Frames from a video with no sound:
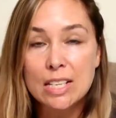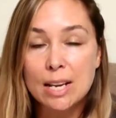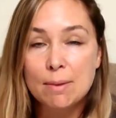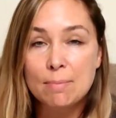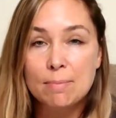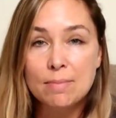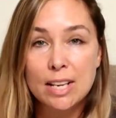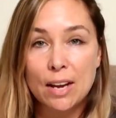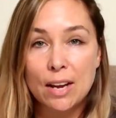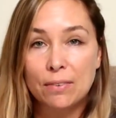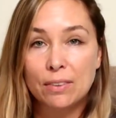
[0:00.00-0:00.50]

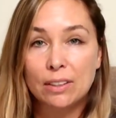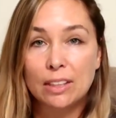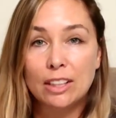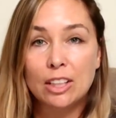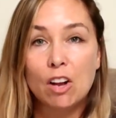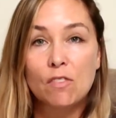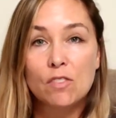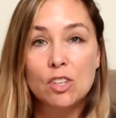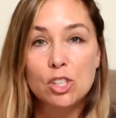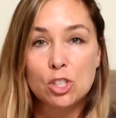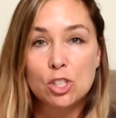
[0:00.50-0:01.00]
I'm definitely
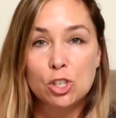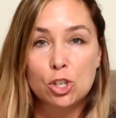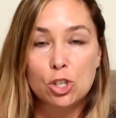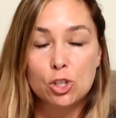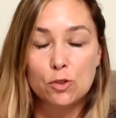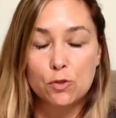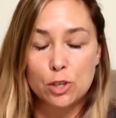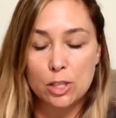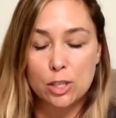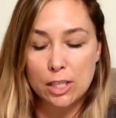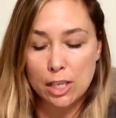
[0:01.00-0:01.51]
on the
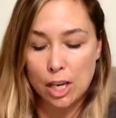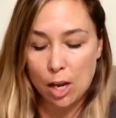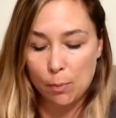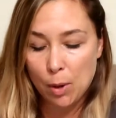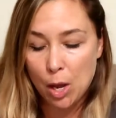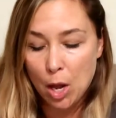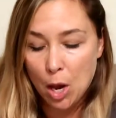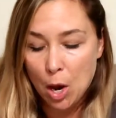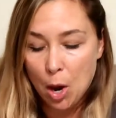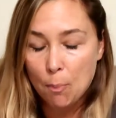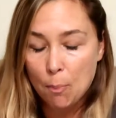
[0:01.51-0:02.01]
search for some.